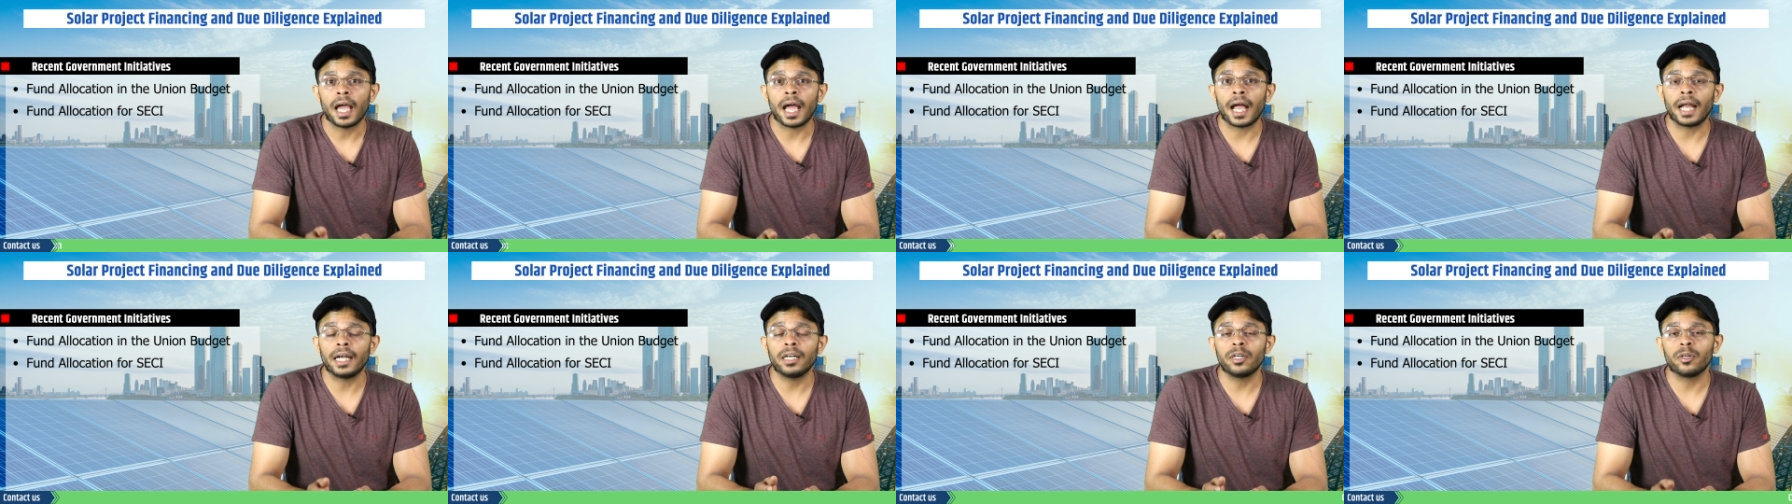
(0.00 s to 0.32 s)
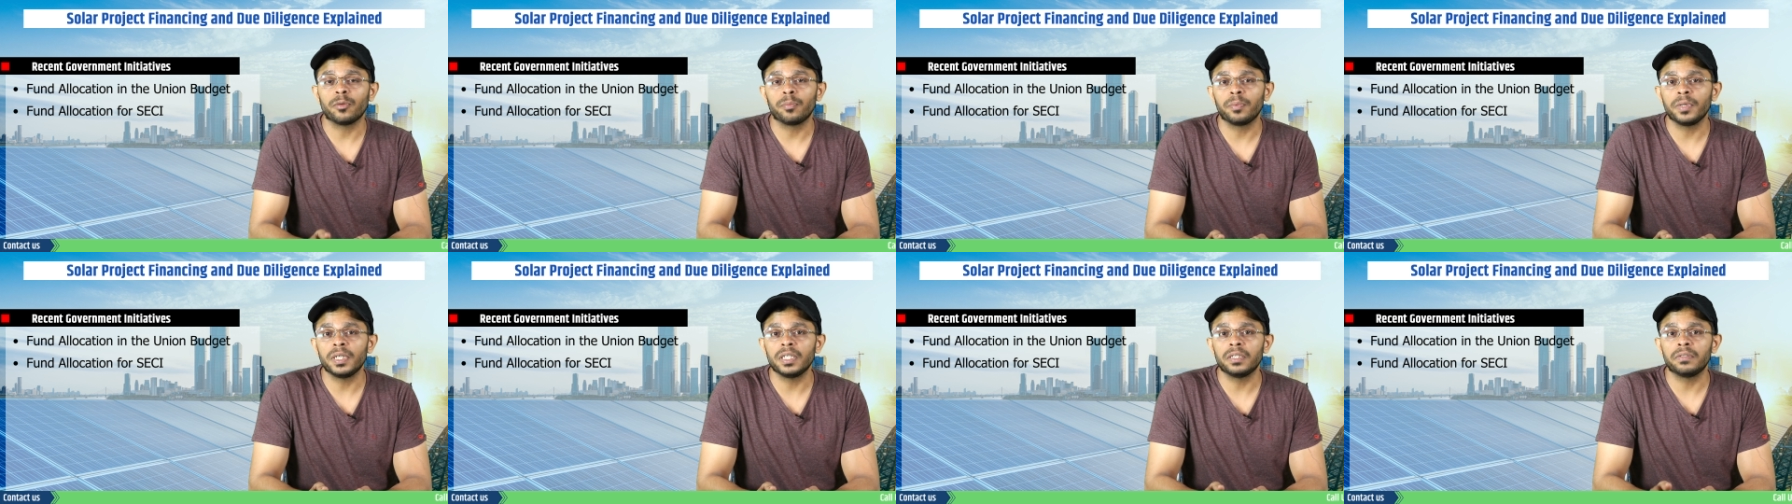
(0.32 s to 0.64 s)
and
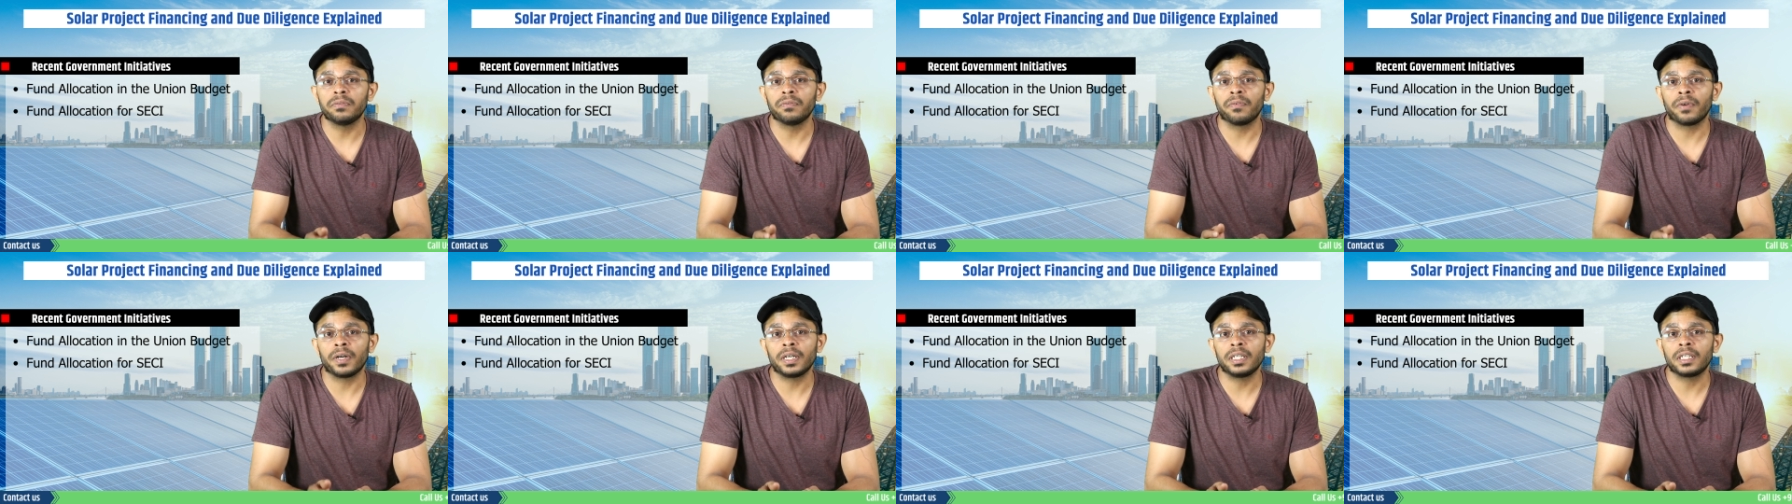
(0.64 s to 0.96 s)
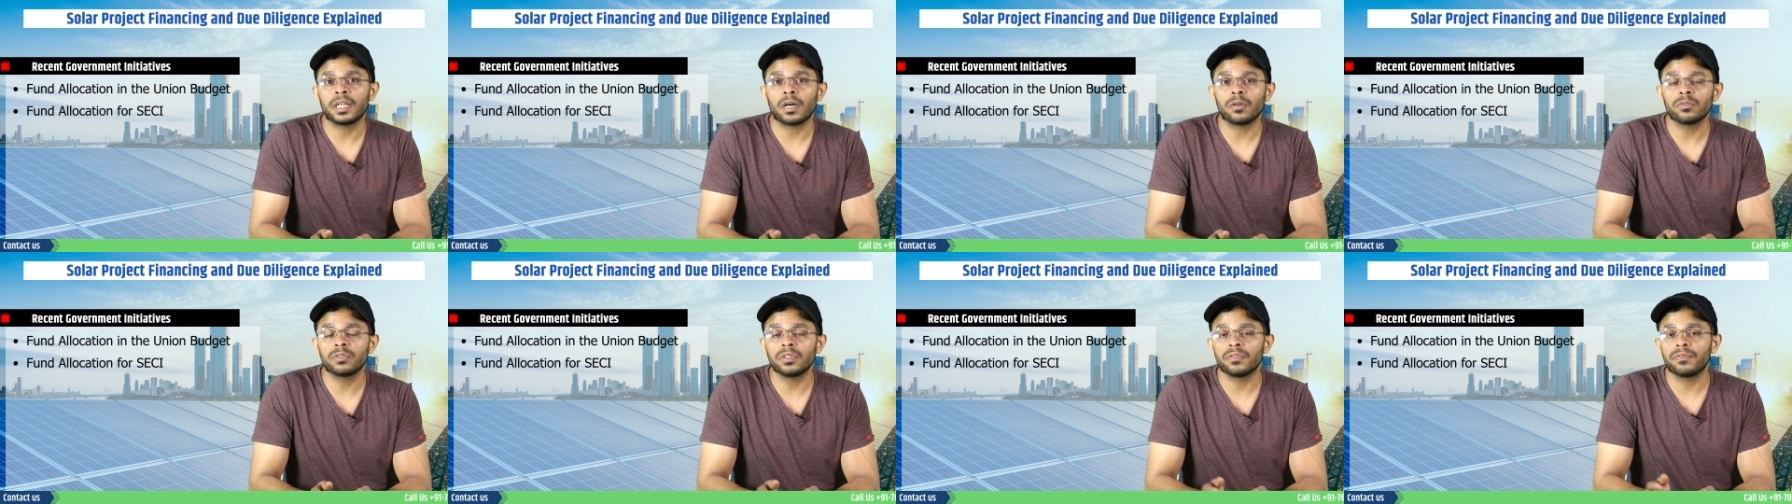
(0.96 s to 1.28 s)
Rs
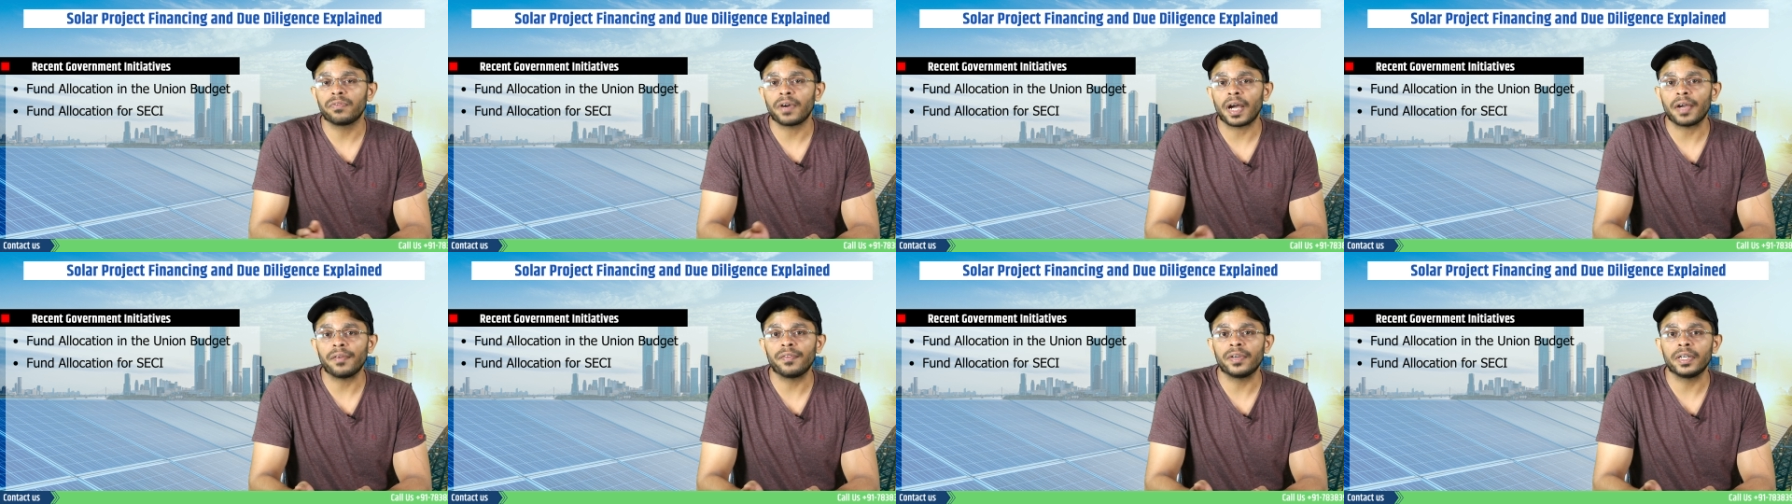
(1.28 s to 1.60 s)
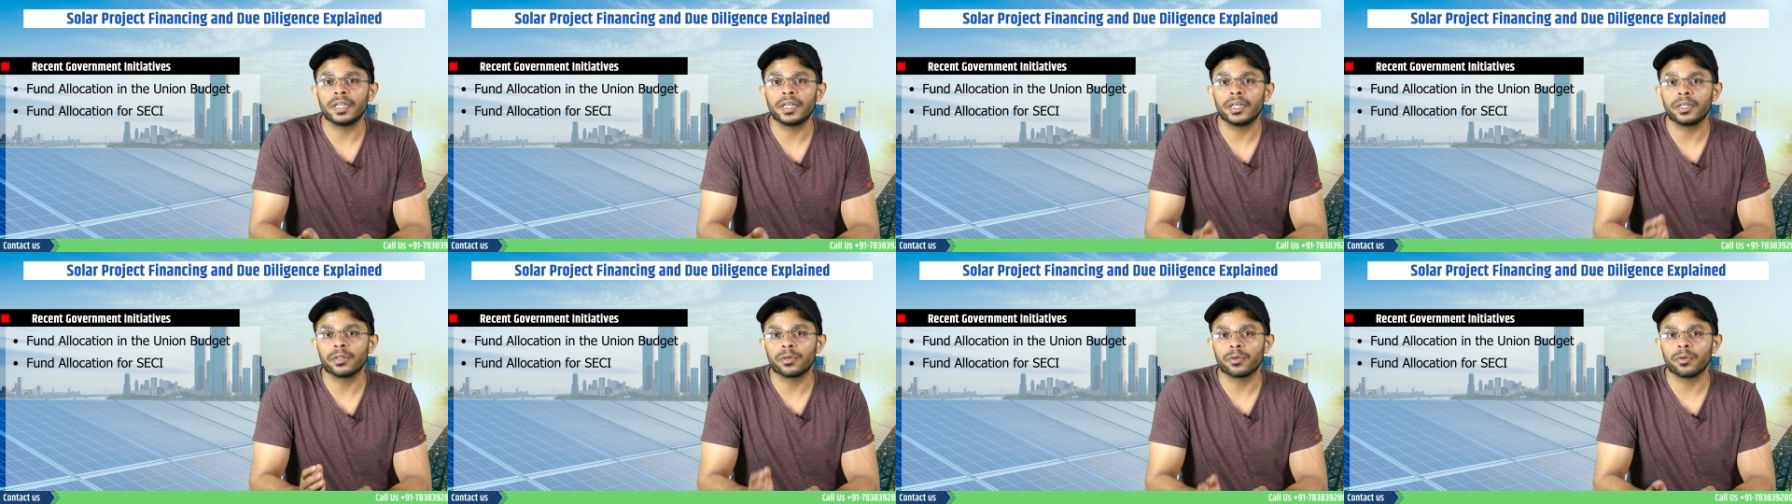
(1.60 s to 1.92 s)

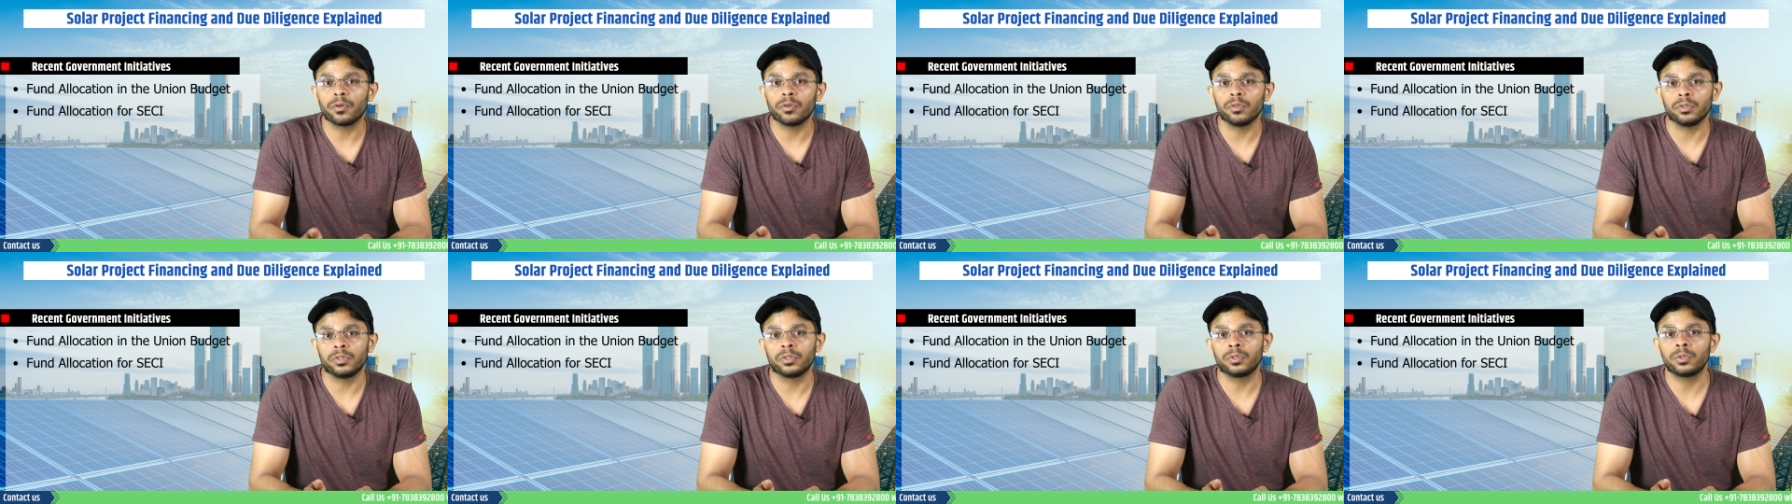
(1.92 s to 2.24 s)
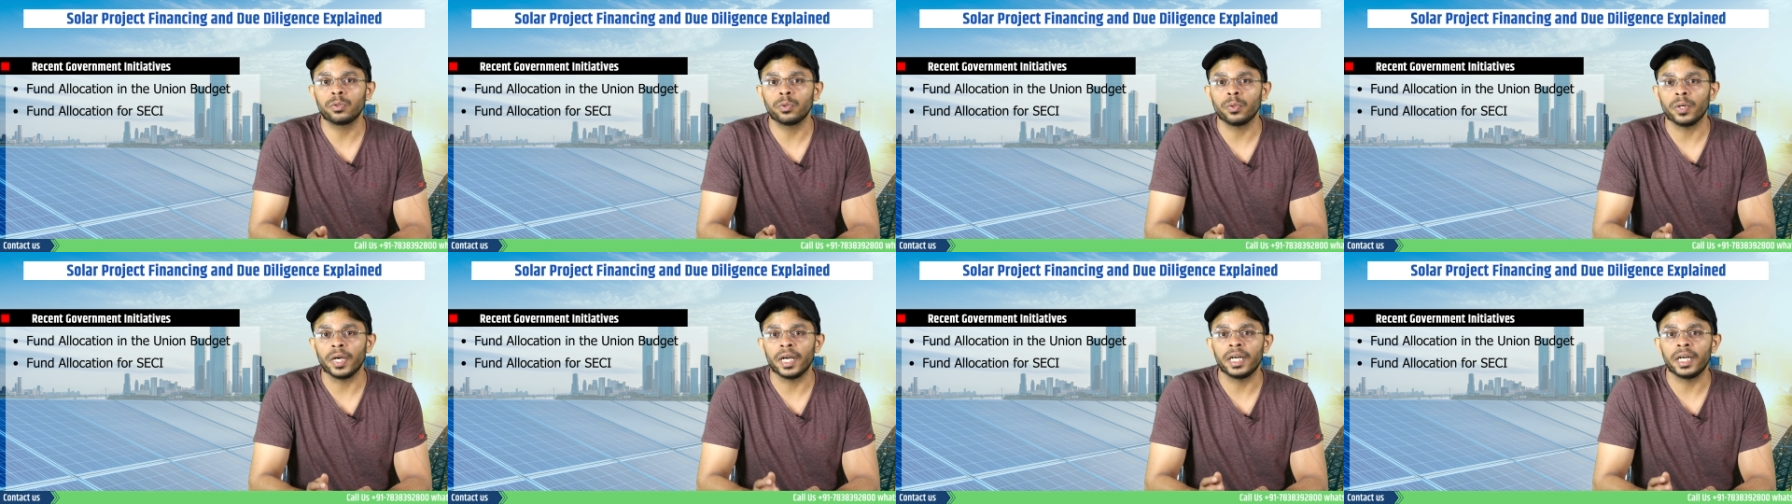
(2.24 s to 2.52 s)
1,500 crores to